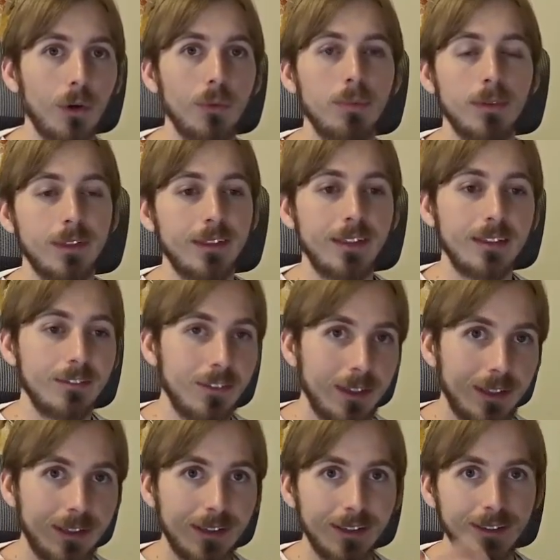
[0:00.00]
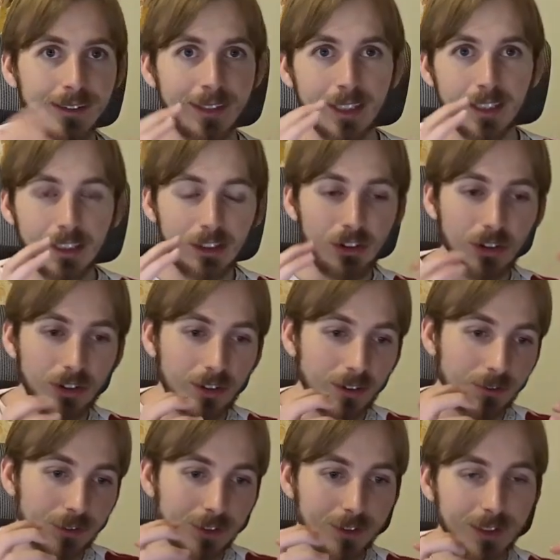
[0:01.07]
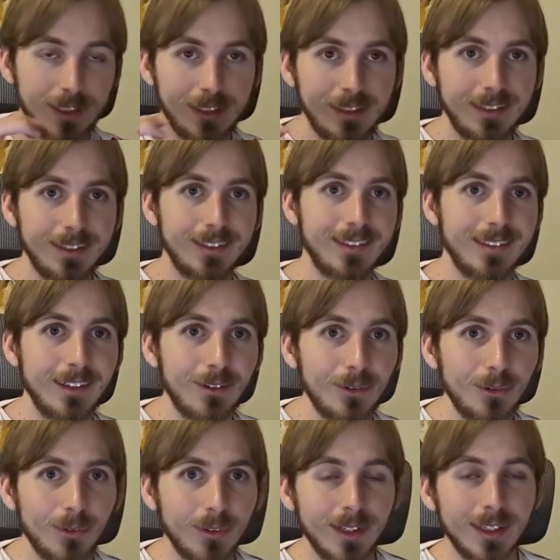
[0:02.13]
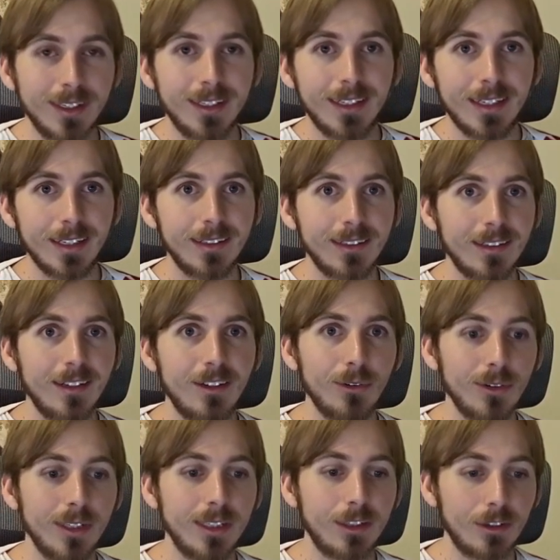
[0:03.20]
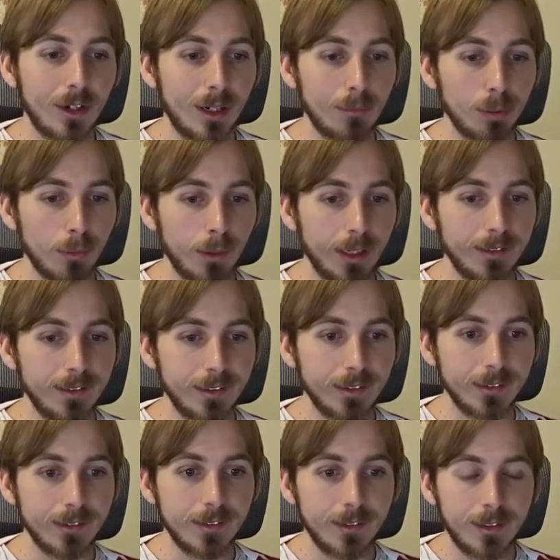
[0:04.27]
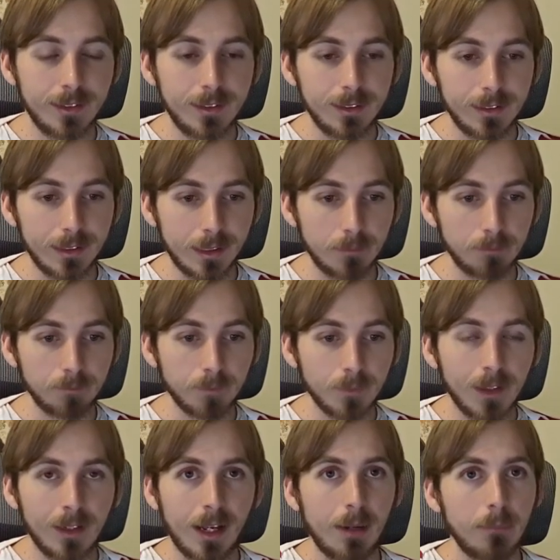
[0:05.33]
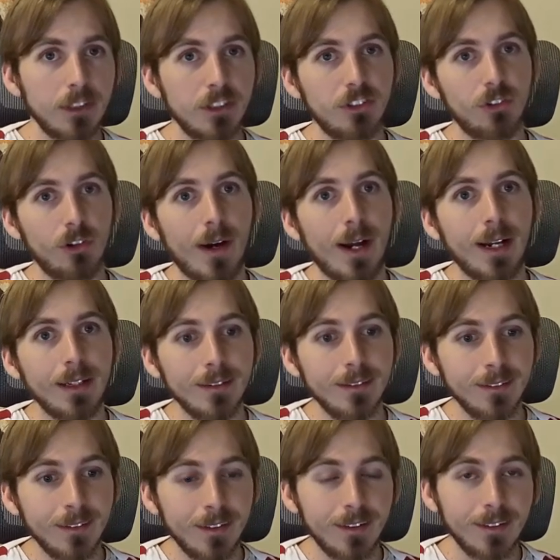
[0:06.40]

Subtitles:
open living than lots of tiny little hidden nookie type places. I'm Australian.